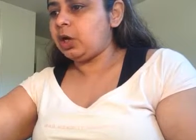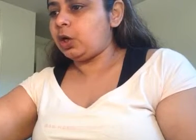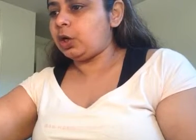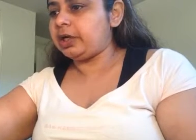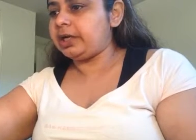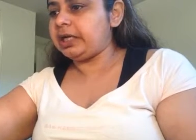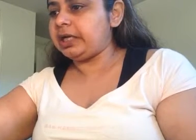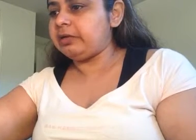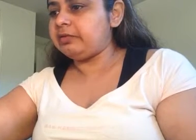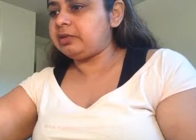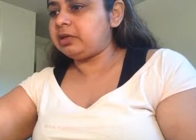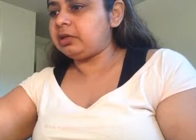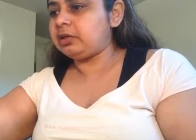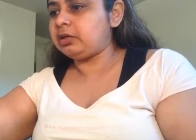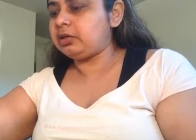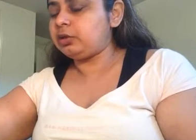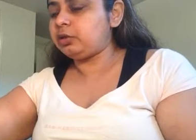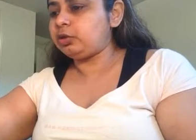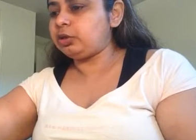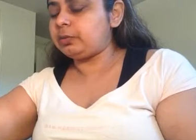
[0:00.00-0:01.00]
or
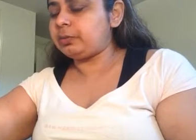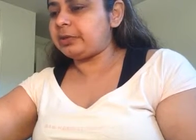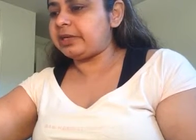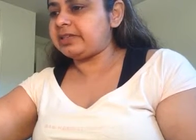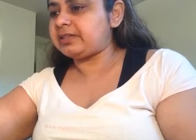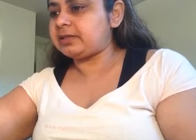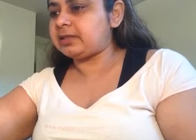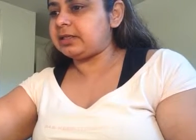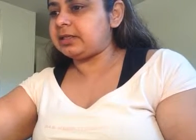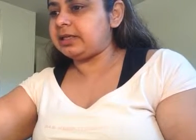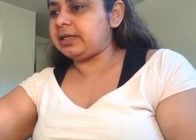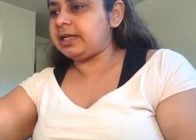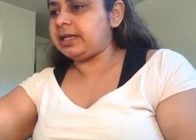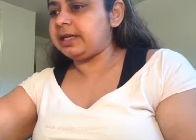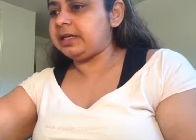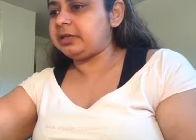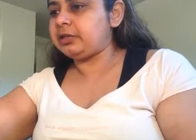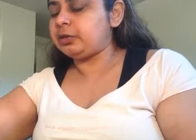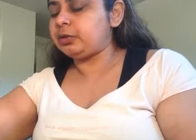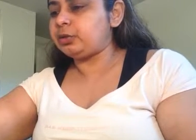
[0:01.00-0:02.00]
even to the present
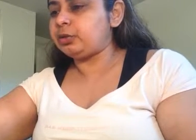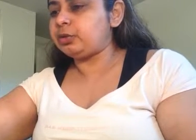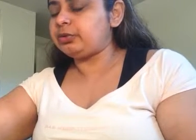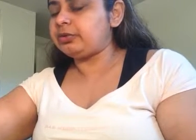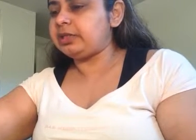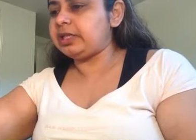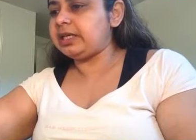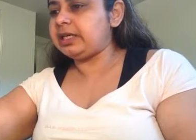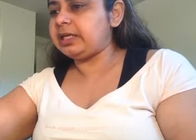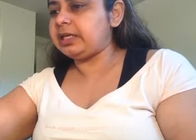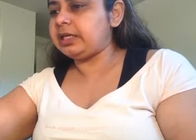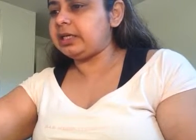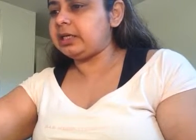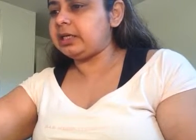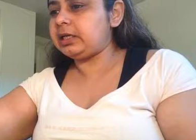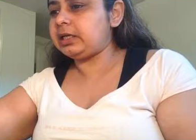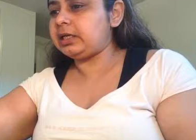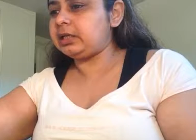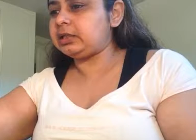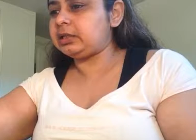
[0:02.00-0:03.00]
date,
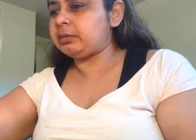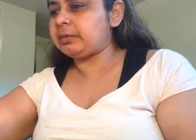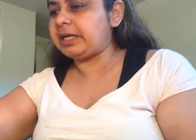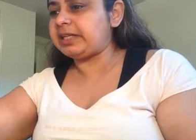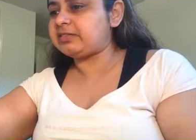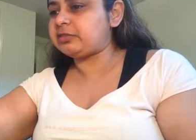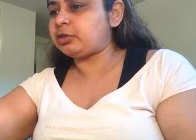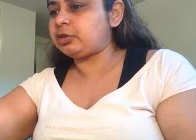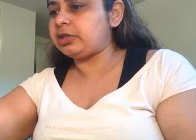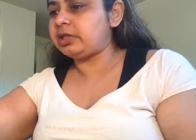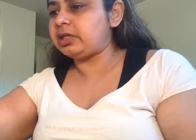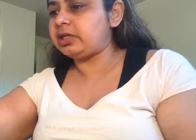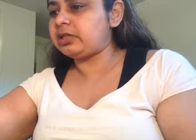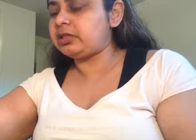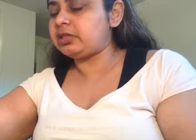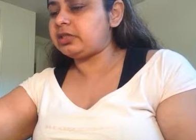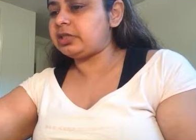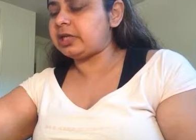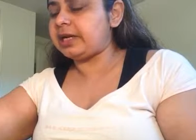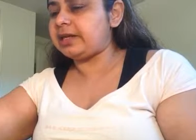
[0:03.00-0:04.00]
the
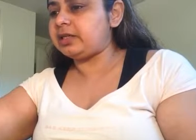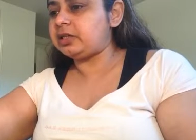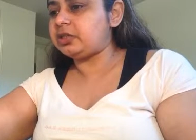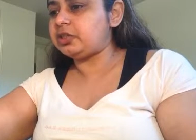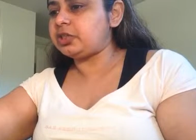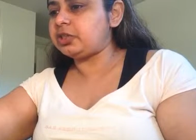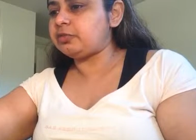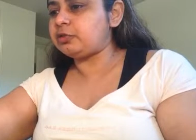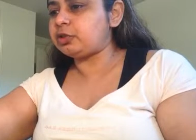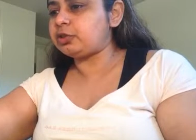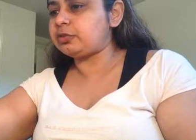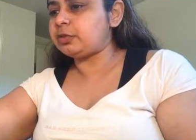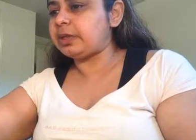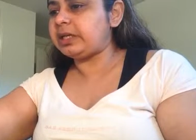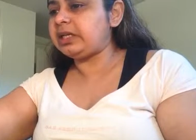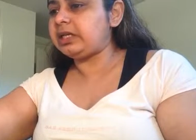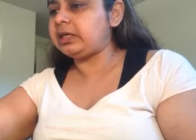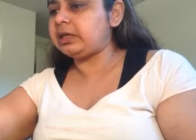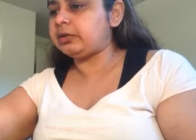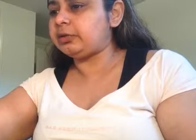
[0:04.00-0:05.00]
masculine energy was a
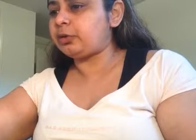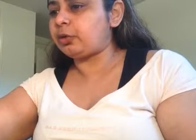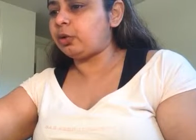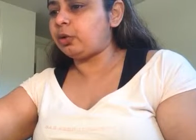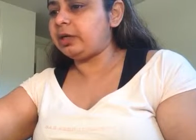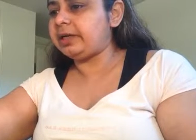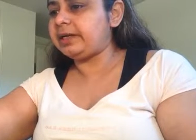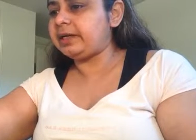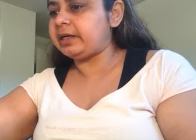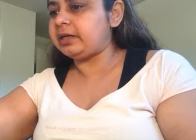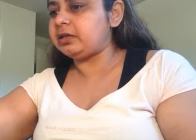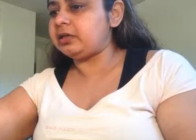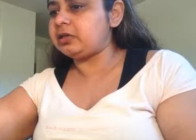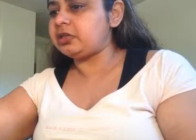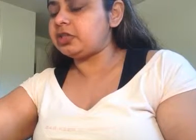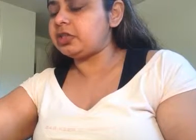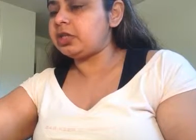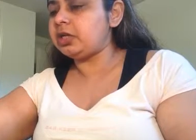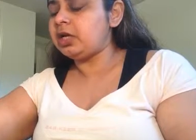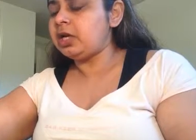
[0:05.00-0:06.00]
very controlling
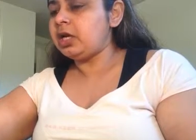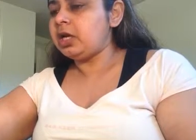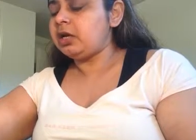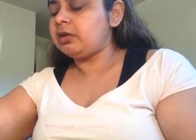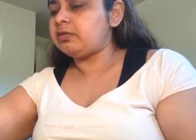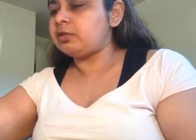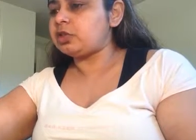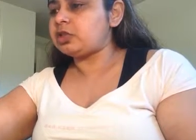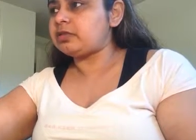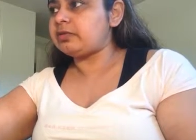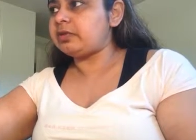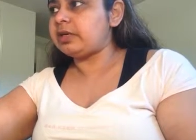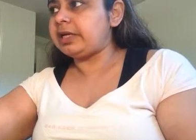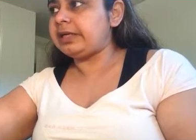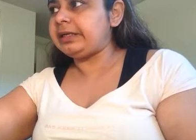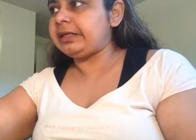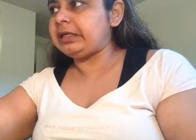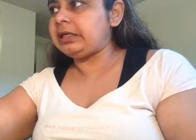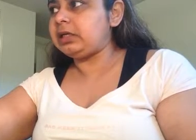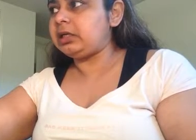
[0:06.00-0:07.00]
energy, was a
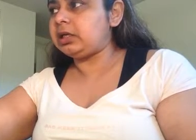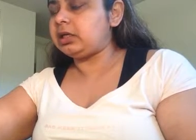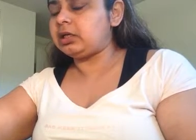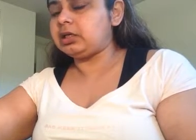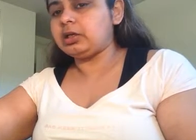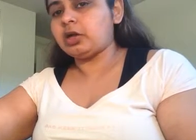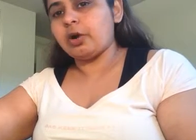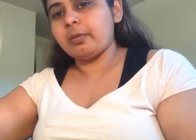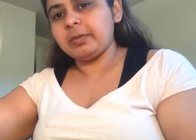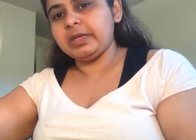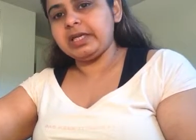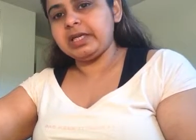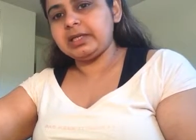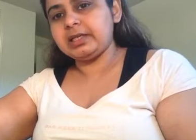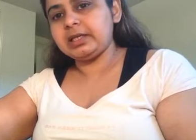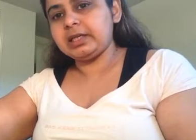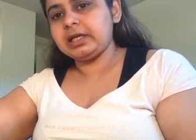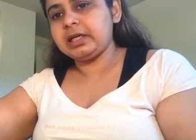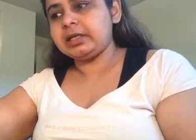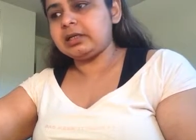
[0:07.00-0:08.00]
very dominating